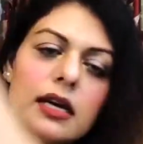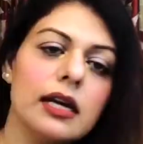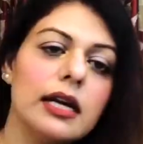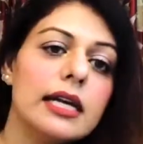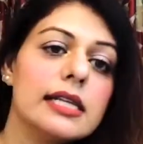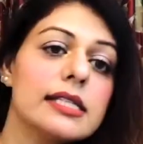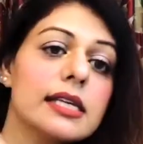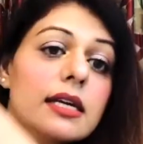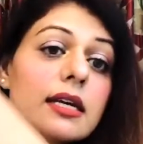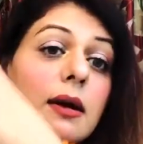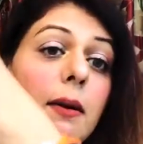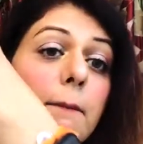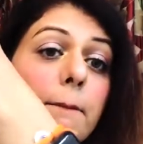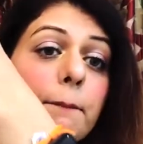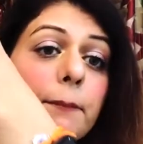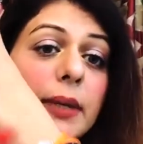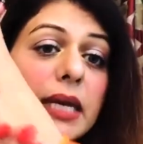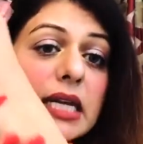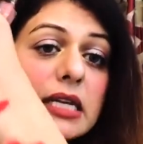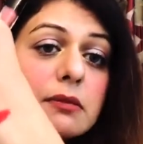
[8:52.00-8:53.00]
It's a
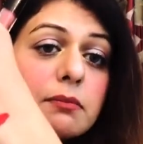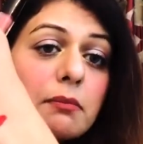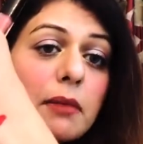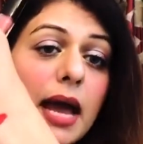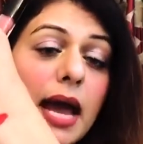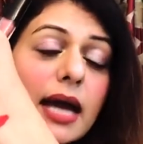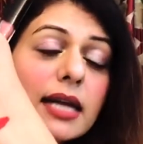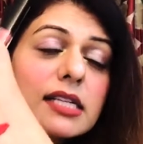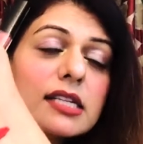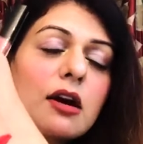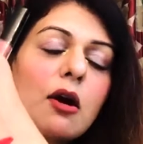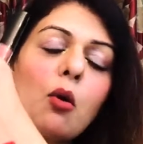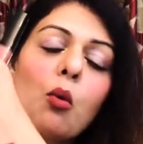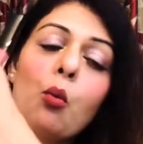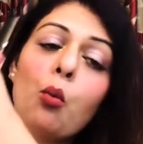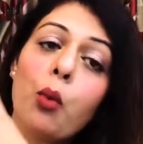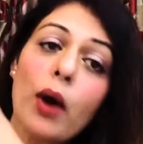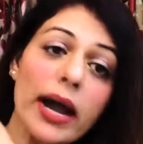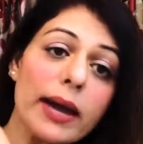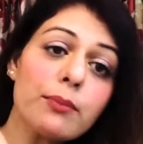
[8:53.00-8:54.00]
complete matte,
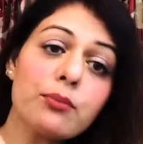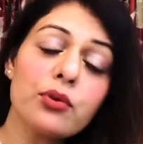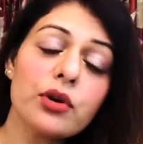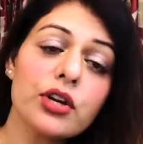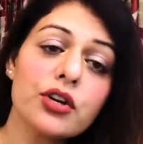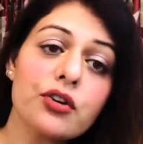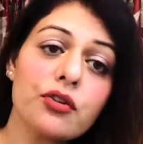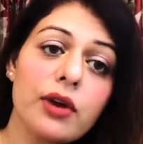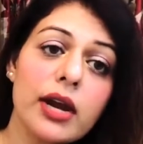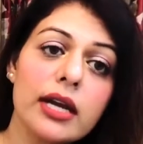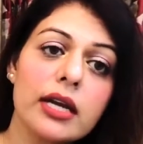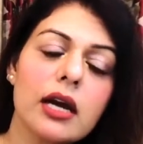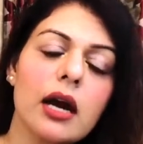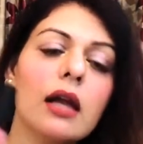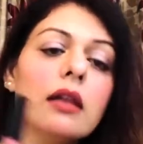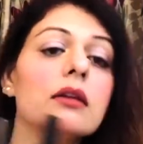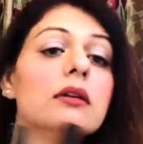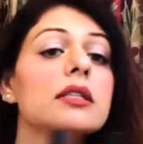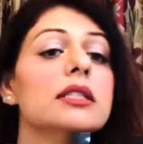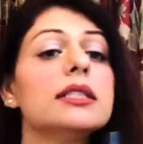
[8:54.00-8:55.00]
vibrant red
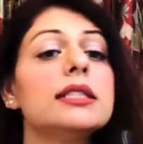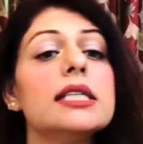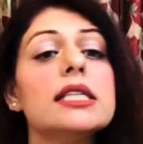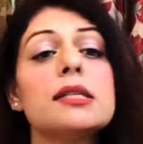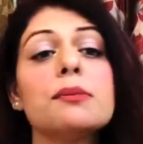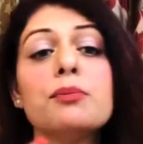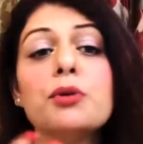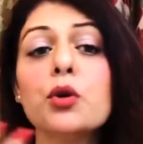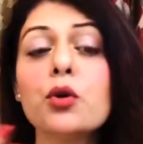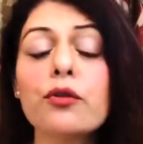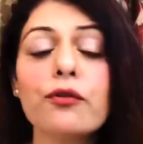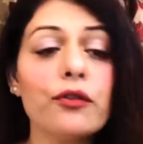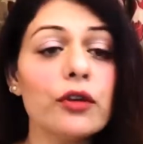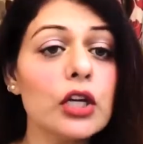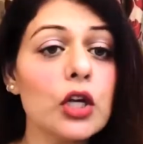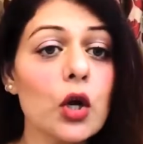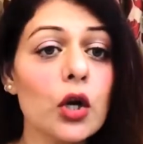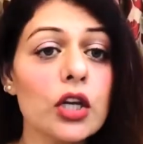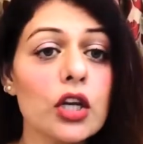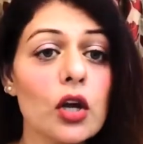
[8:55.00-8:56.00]
color, sits
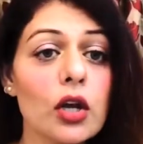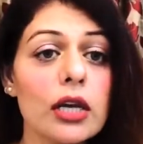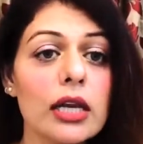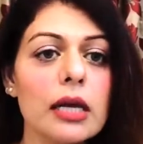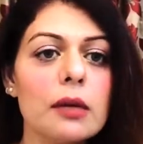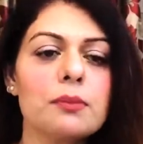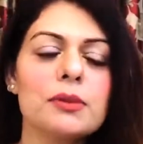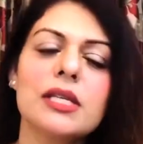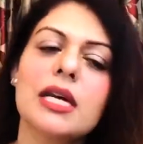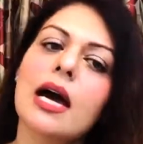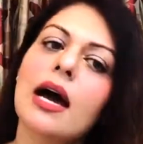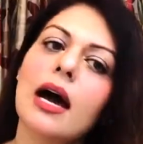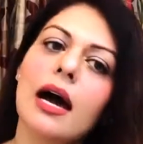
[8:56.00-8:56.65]
beautifully on your lips.